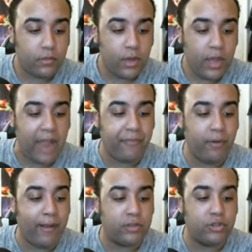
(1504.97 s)
After the
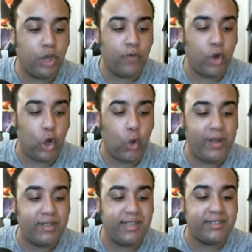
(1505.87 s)
match is over,
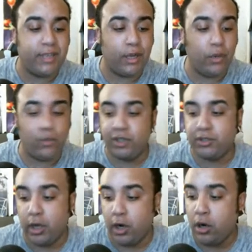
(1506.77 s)
Owens hits Ziggler with a
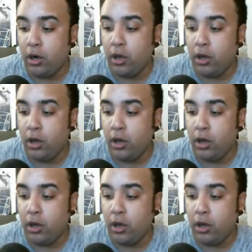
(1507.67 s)
stunner